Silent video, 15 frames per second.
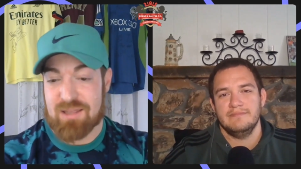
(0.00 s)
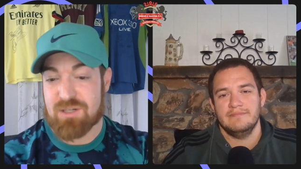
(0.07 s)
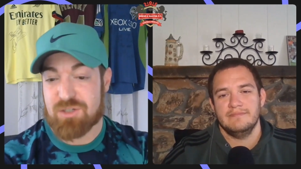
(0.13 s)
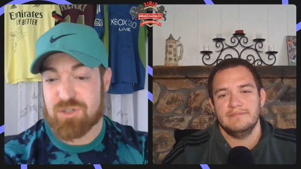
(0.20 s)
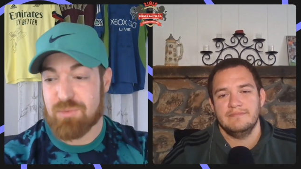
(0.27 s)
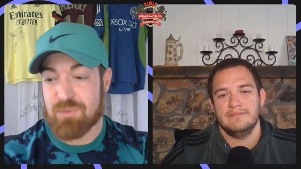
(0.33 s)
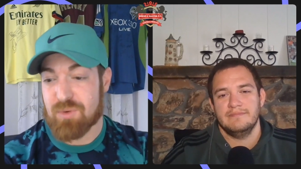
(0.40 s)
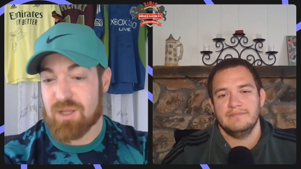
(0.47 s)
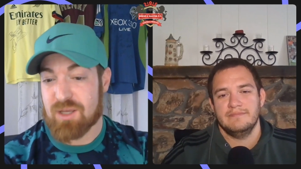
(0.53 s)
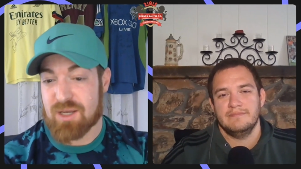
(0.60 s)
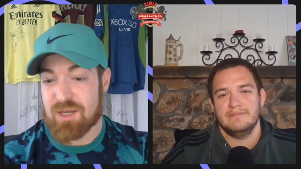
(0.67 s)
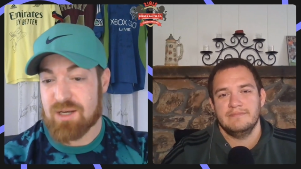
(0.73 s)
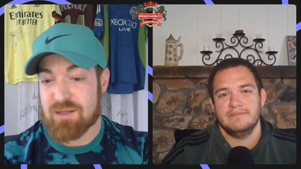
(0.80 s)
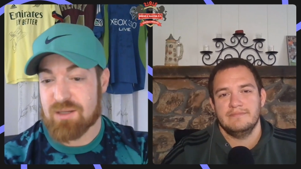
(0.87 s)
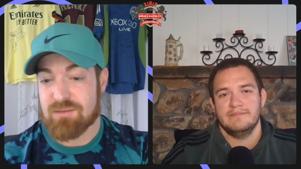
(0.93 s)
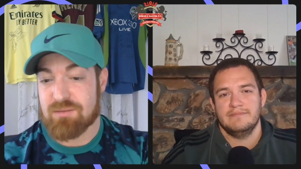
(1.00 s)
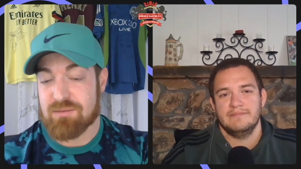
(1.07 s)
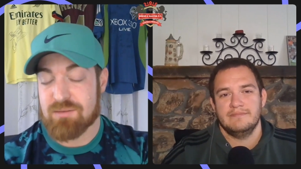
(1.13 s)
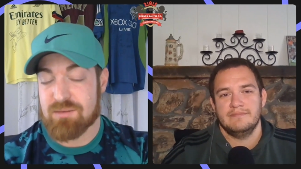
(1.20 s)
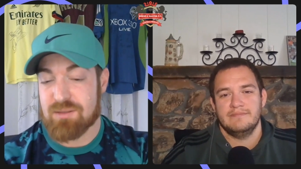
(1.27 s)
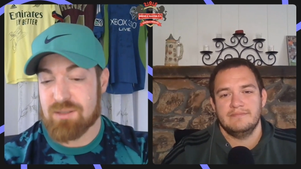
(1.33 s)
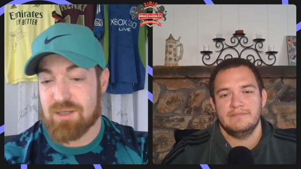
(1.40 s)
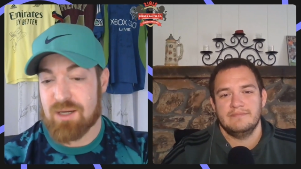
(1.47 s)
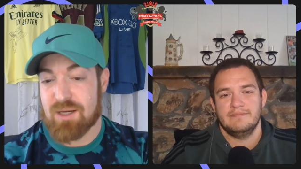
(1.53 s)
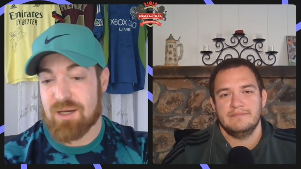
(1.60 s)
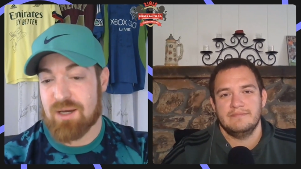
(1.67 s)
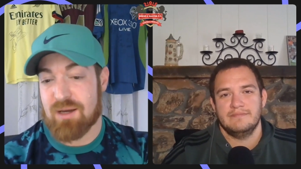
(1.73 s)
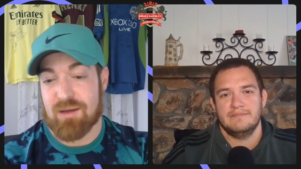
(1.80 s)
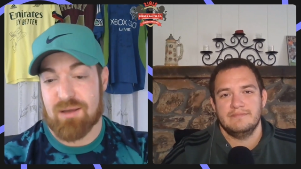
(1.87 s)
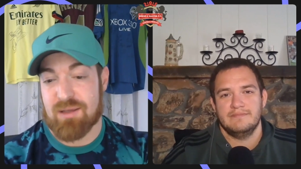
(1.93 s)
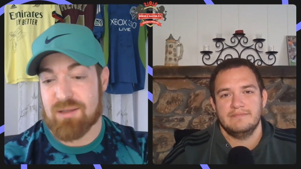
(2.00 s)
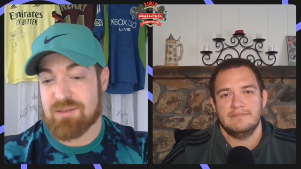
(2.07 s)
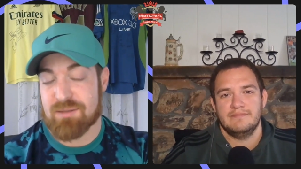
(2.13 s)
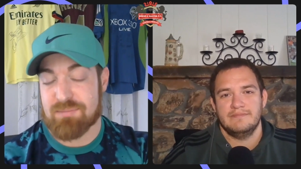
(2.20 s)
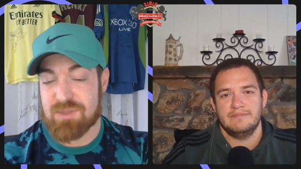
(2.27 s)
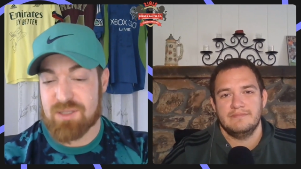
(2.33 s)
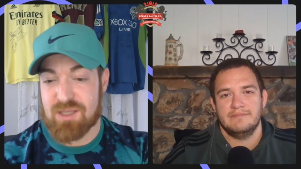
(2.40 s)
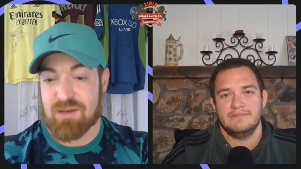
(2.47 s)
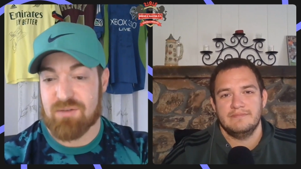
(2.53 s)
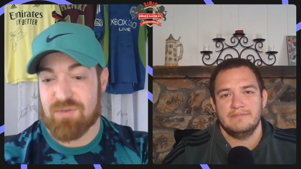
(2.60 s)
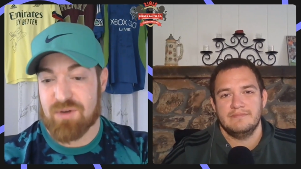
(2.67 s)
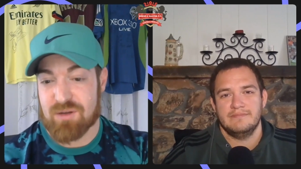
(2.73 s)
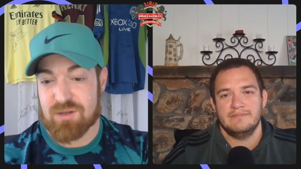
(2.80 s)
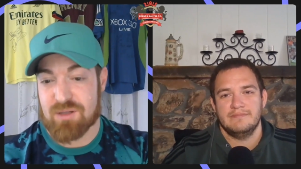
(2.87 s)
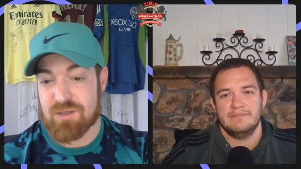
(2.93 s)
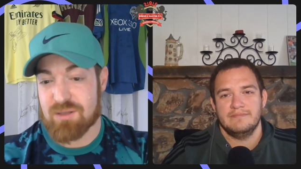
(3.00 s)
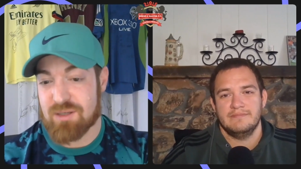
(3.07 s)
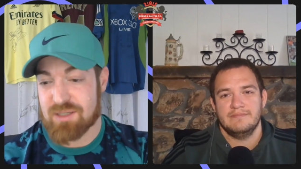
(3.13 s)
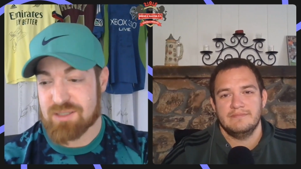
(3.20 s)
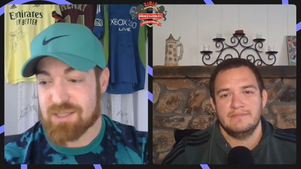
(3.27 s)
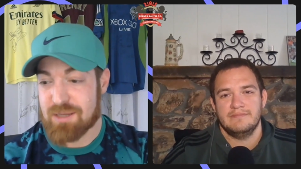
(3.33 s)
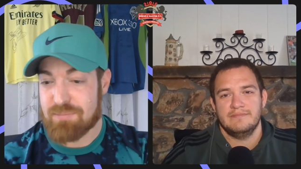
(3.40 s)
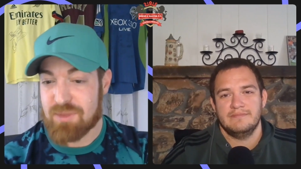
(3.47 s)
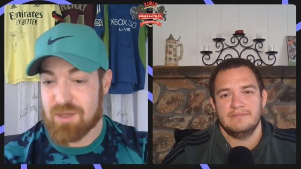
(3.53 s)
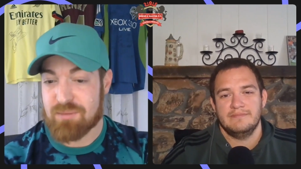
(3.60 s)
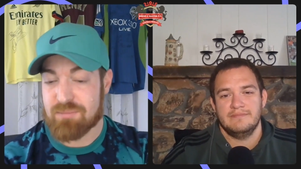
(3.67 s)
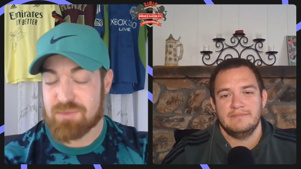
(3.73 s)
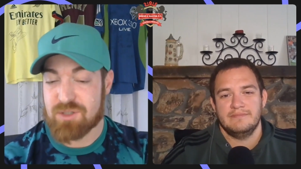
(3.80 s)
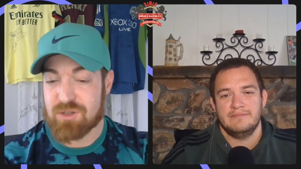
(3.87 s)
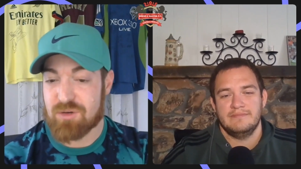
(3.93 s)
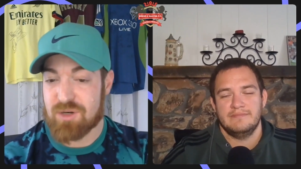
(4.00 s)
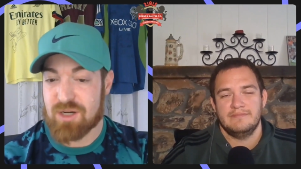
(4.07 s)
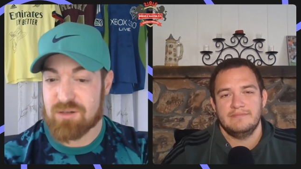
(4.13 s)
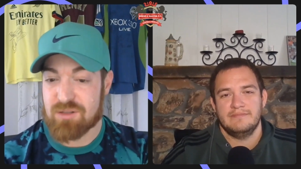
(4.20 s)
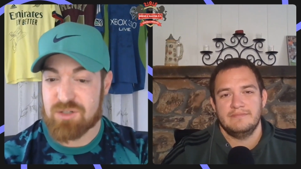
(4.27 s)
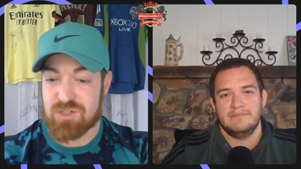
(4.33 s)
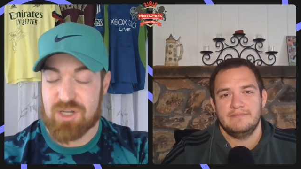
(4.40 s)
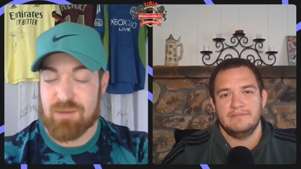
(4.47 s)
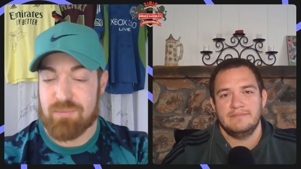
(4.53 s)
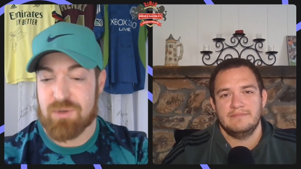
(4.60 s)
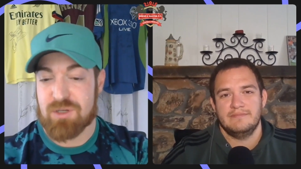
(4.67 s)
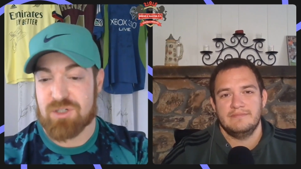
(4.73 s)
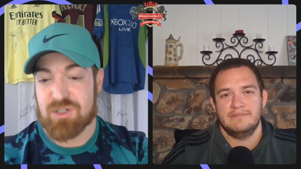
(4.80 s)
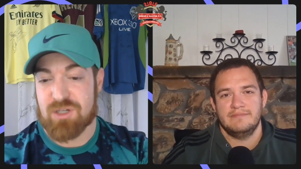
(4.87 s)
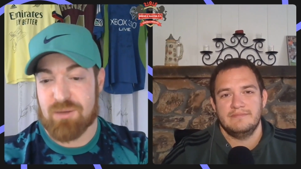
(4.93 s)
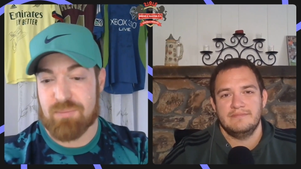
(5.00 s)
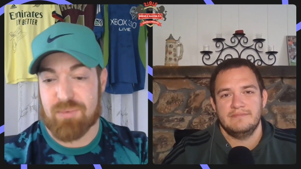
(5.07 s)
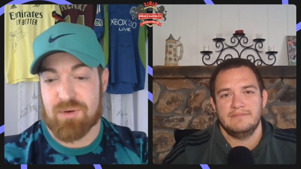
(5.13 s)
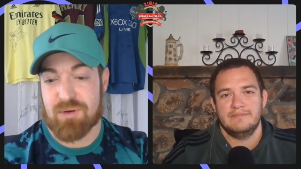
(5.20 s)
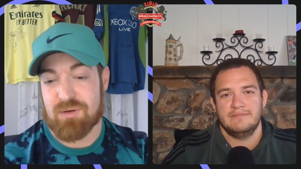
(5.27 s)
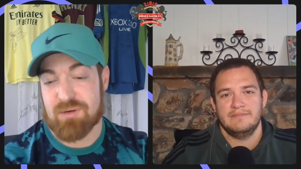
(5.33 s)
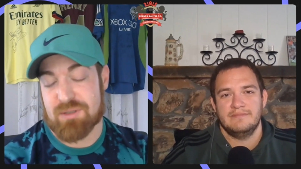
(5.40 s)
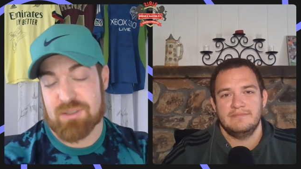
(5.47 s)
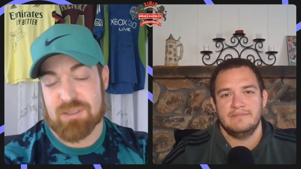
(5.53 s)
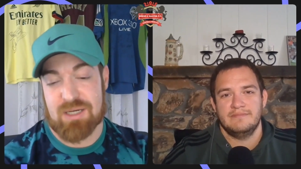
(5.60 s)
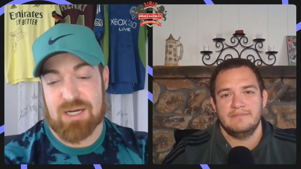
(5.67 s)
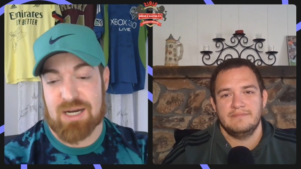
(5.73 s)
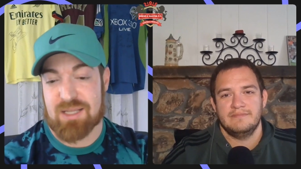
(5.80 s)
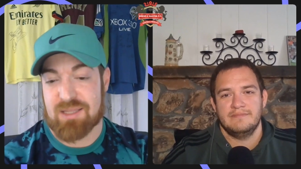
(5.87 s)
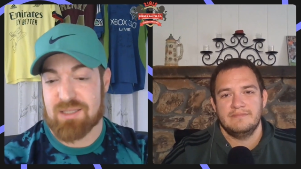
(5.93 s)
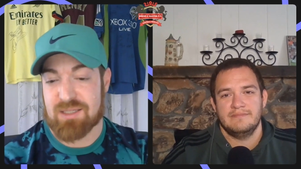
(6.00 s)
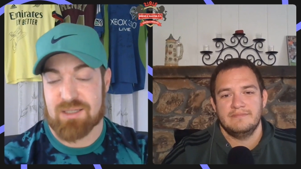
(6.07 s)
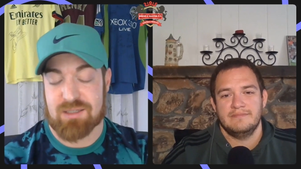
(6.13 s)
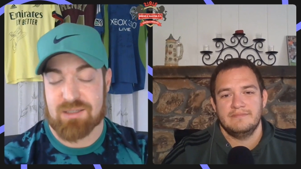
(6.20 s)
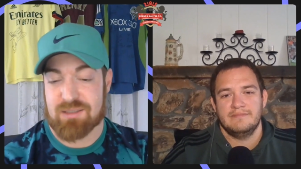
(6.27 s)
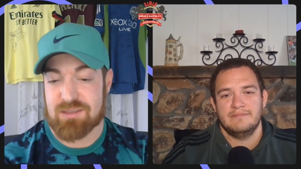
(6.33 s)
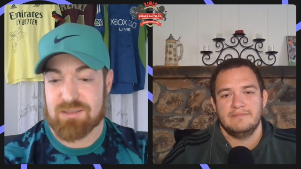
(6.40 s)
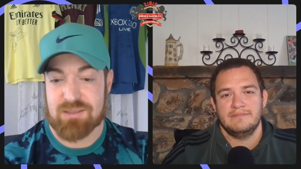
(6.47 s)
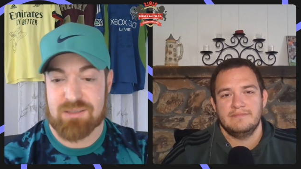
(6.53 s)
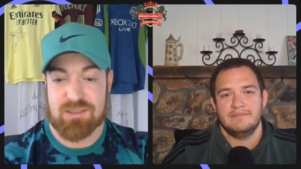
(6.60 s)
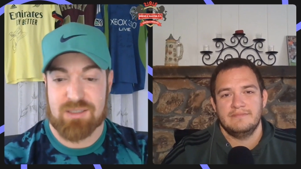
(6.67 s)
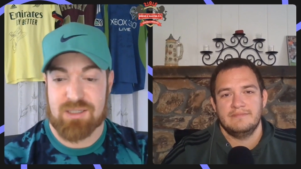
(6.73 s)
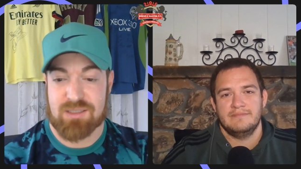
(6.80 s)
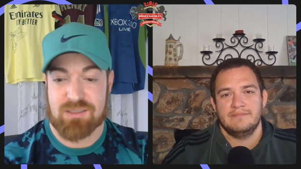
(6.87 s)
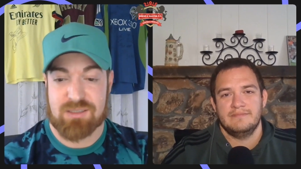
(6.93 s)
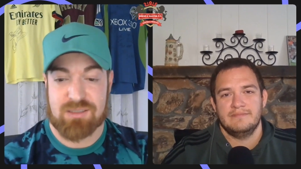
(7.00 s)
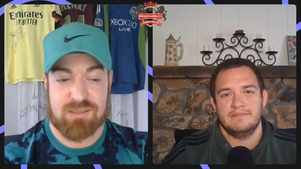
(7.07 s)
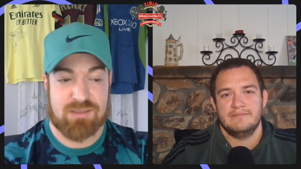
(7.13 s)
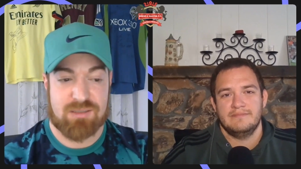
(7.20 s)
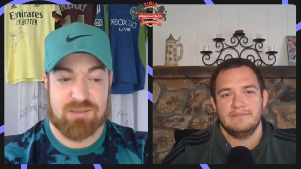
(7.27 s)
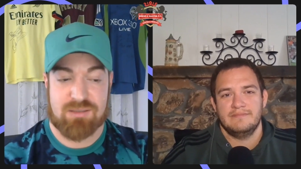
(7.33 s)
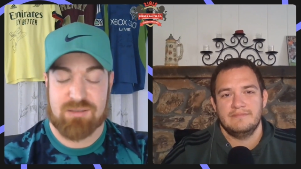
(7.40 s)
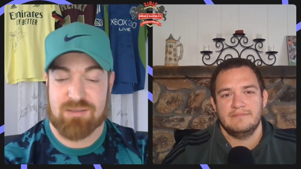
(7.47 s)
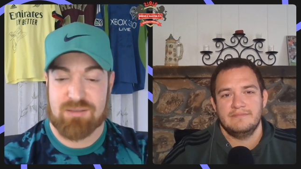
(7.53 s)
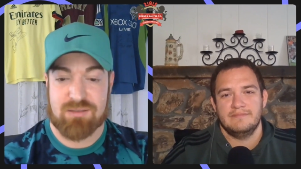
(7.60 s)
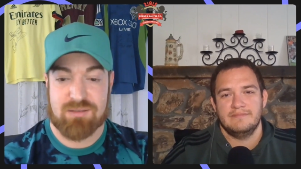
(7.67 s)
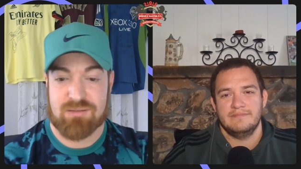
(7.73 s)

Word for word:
Speaker 1: yeah, they should be relegated. It's up to the EFL to accept them to go down to the championship. I think it's.